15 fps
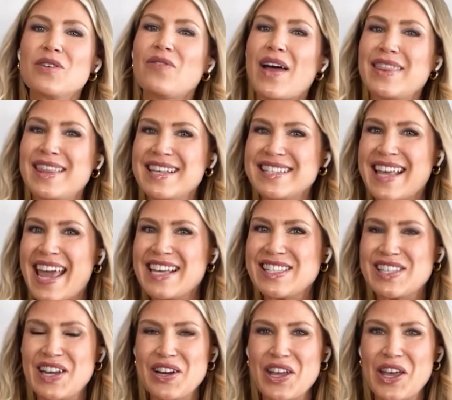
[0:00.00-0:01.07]
to find these
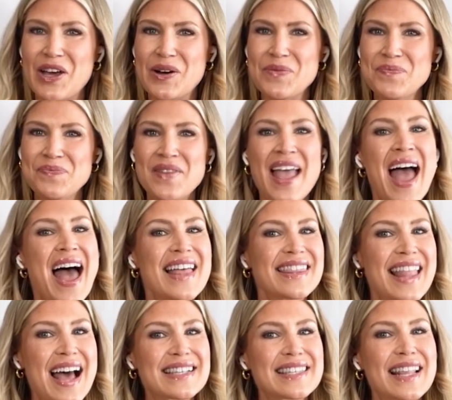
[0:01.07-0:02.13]
cakes near you.
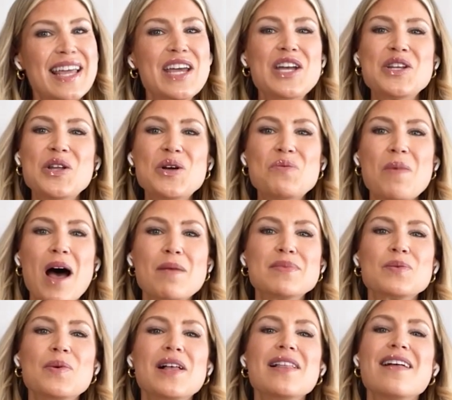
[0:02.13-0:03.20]
Lastly, new
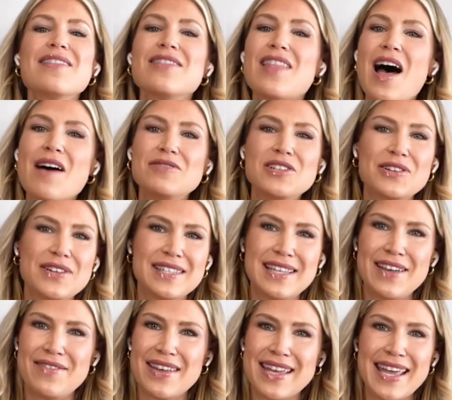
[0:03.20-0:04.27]
moms will love to
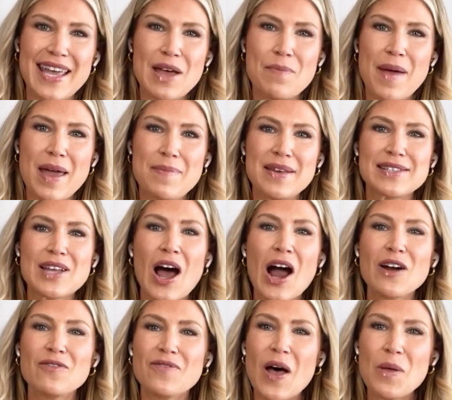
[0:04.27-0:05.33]
receive the KeaBabies
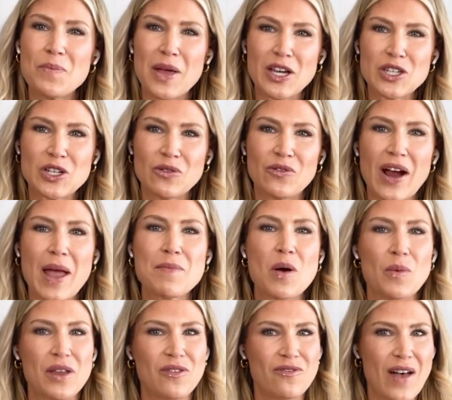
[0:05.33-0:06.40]
Heartfelt Picture
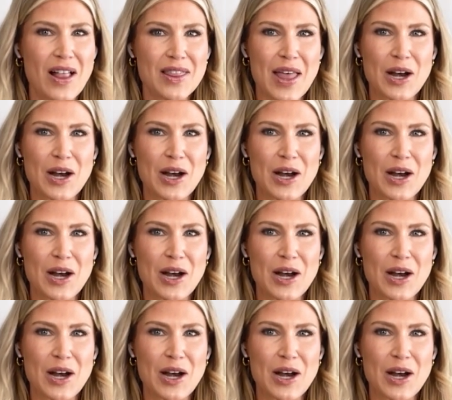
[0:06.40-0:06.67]
Frame with Felt